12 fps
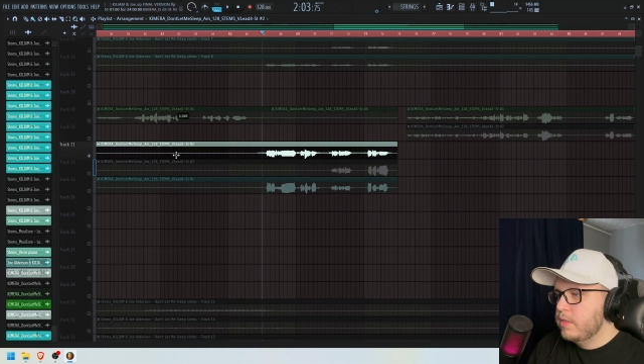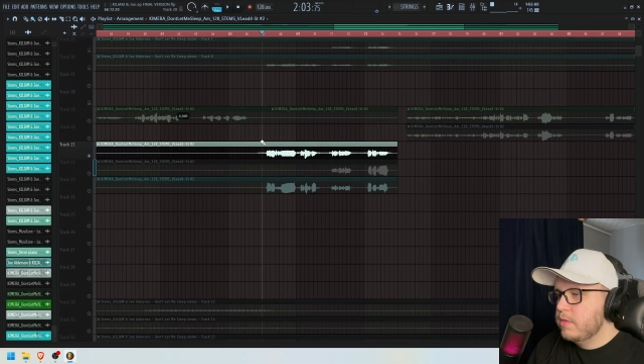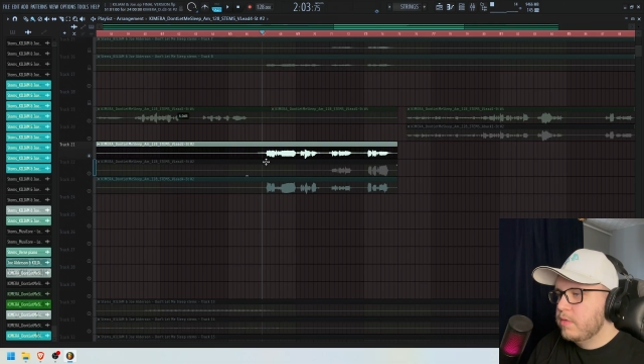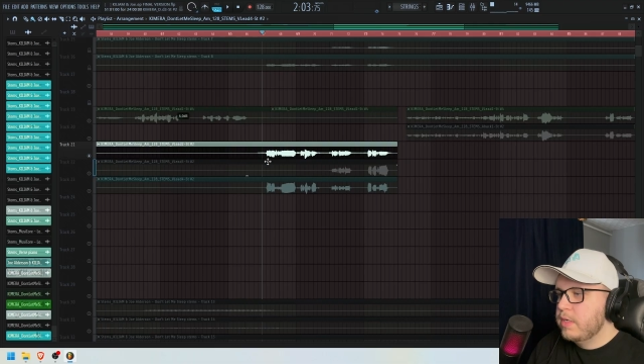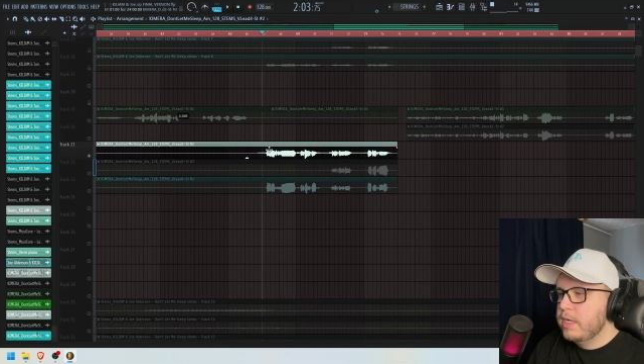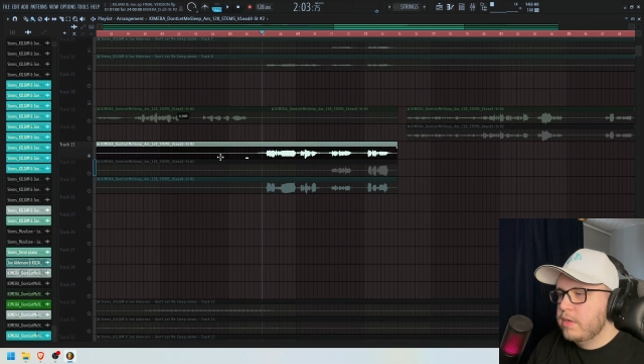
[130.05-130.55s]

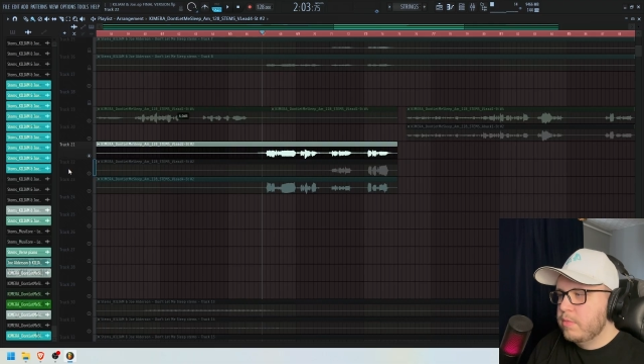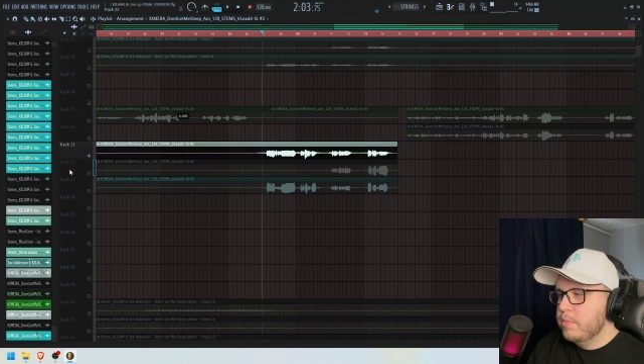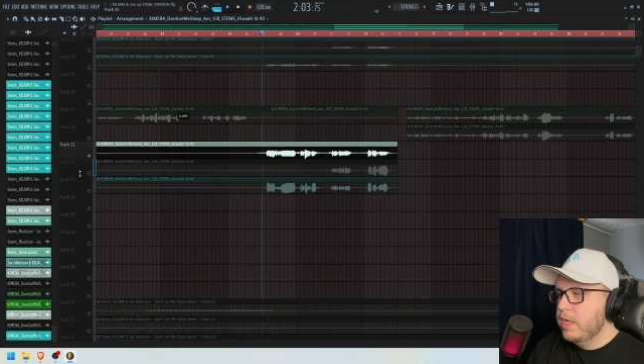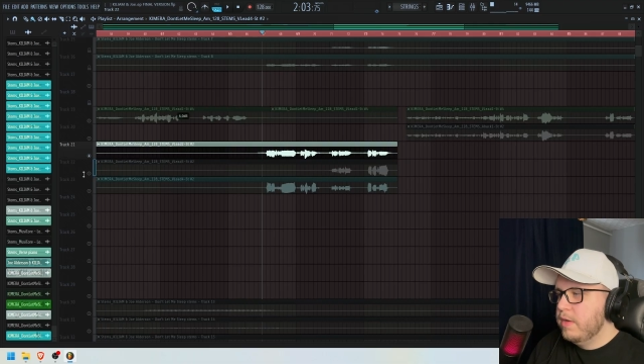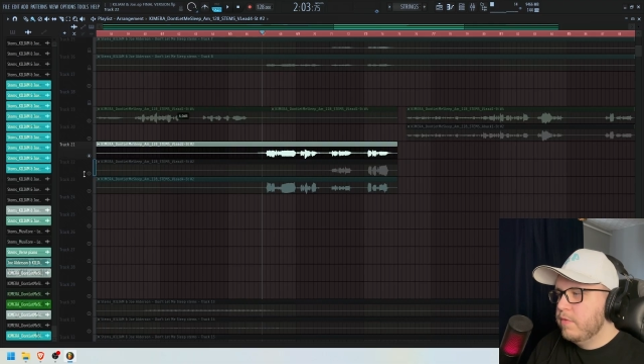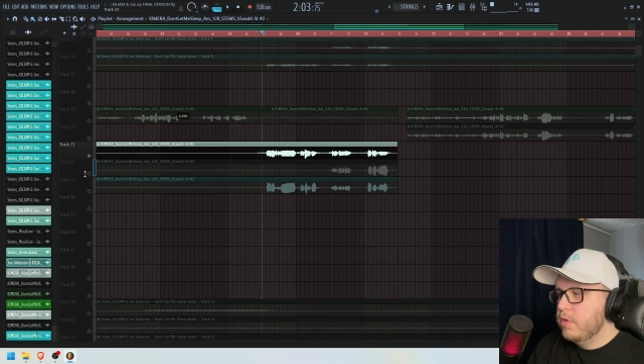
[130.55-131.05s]
So like a
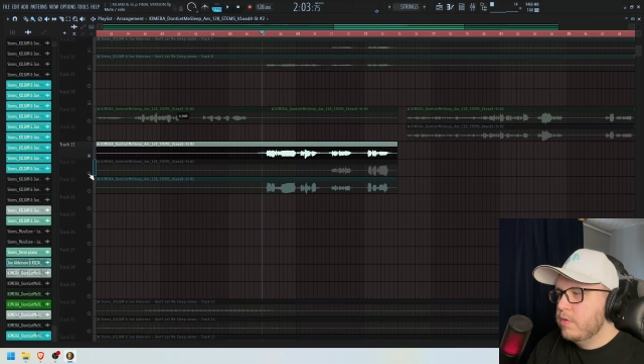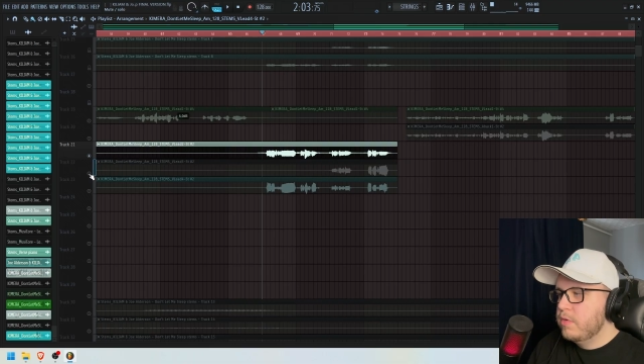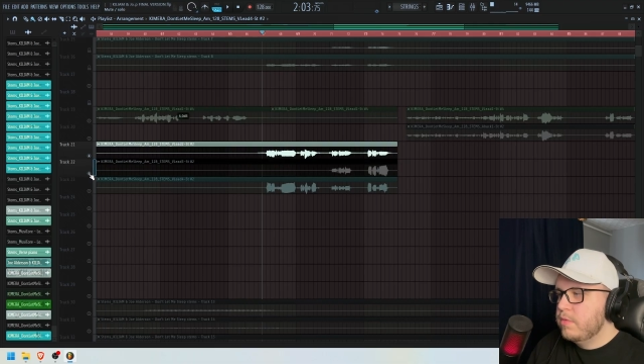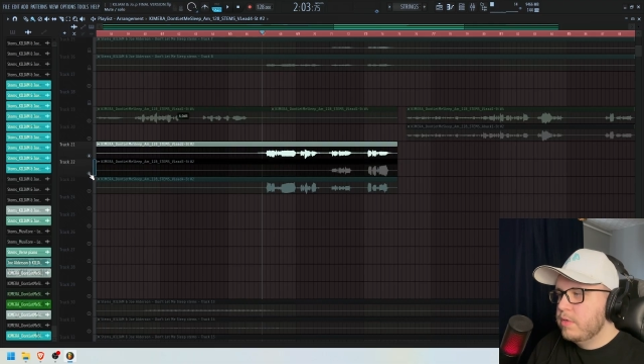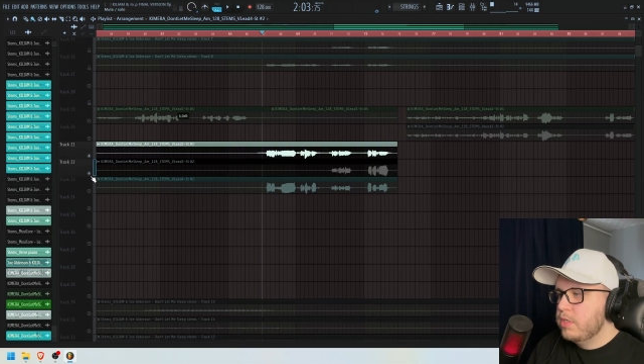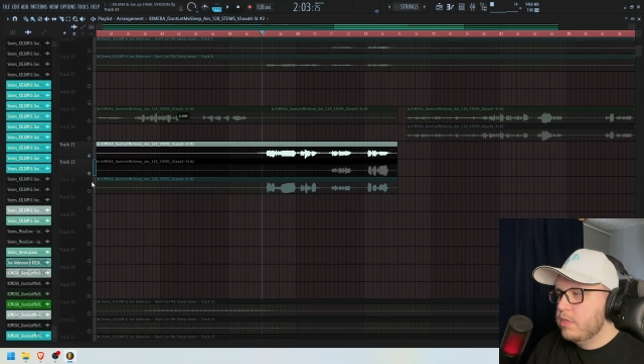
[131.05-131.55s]
main
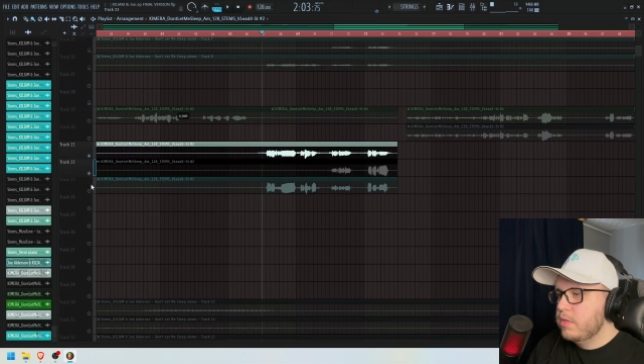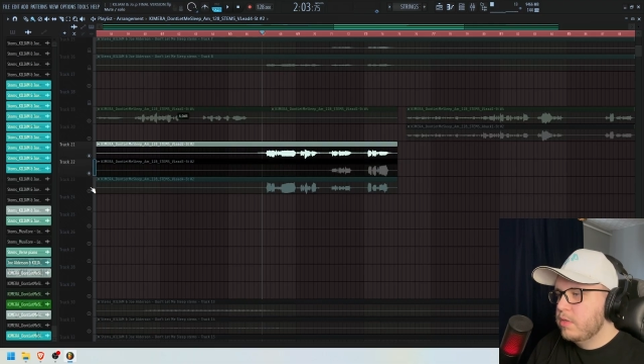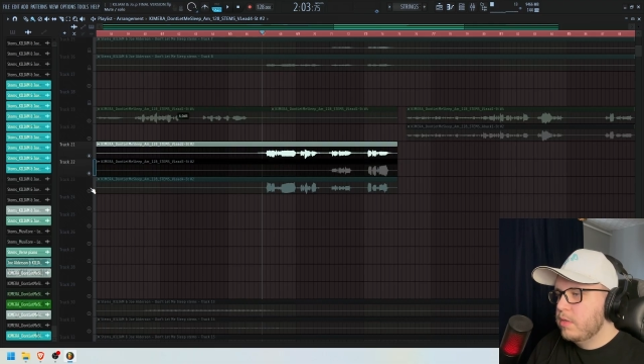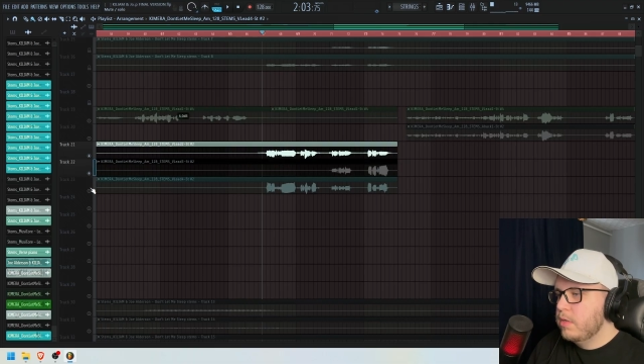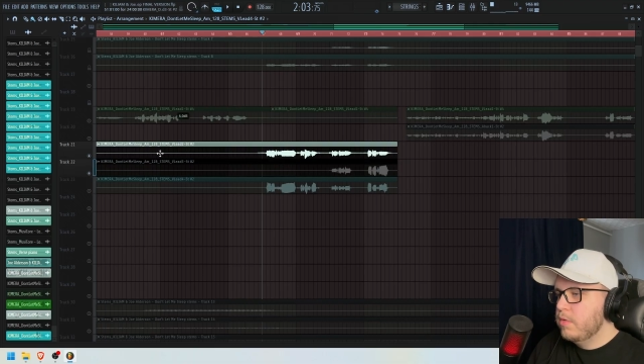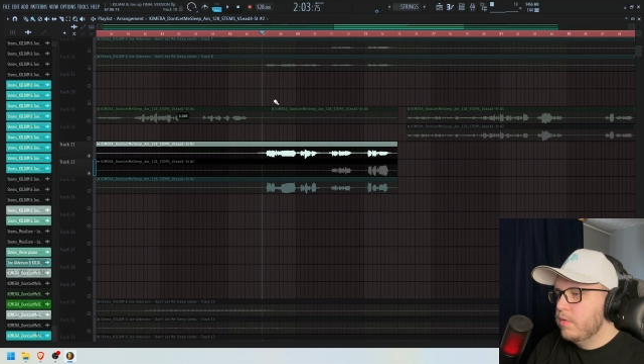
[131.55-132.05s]
vocal which is
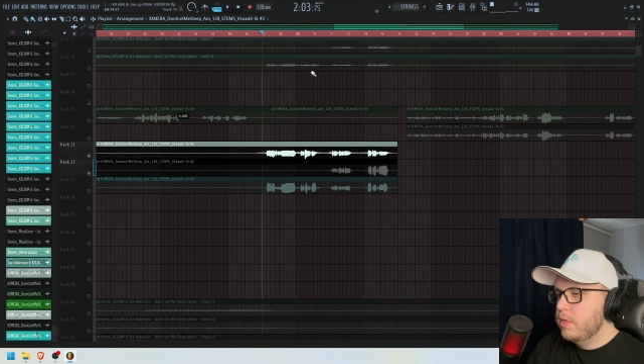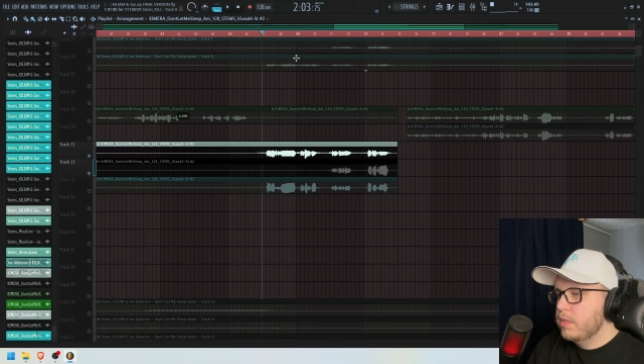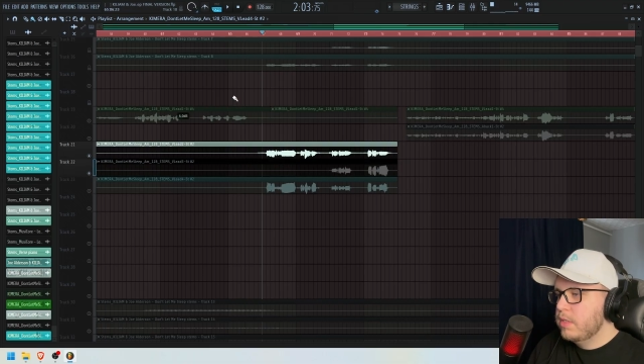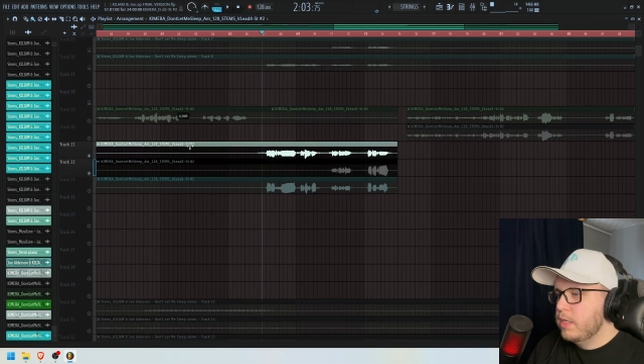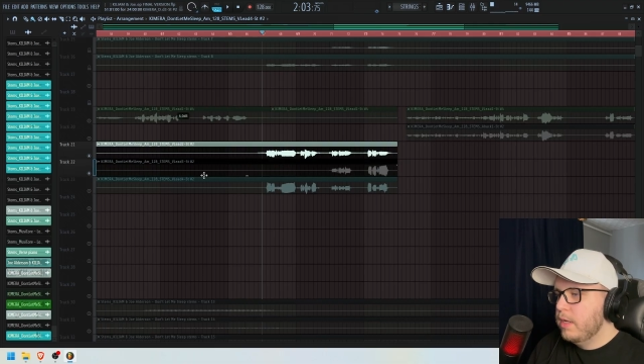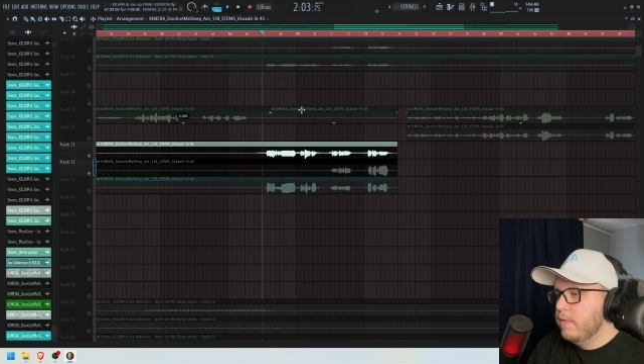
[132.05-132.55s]
on a low
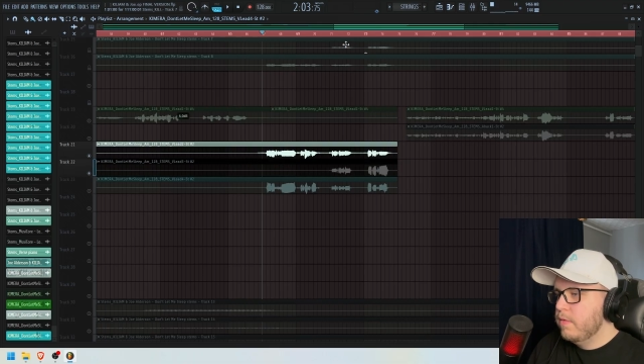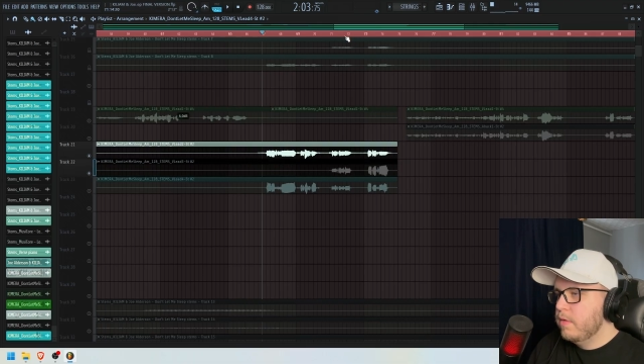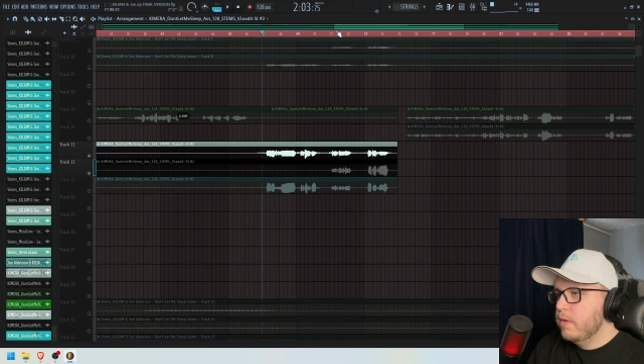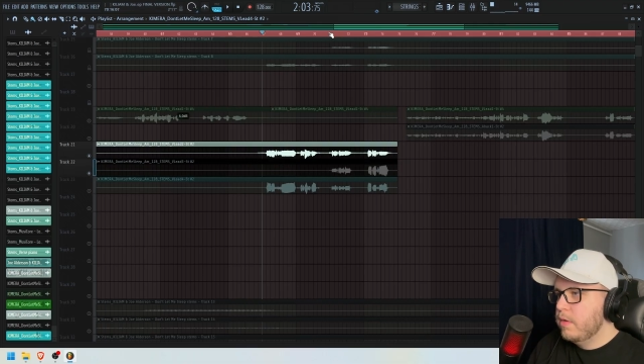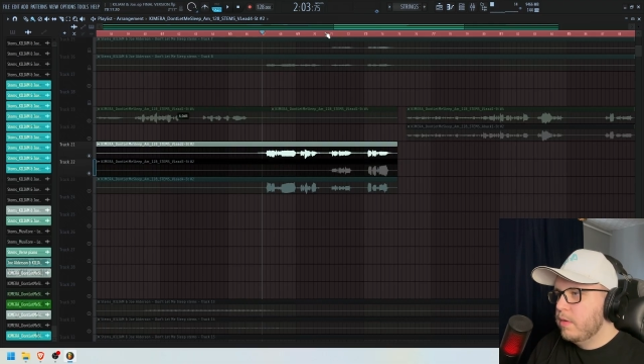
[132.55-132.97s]
octave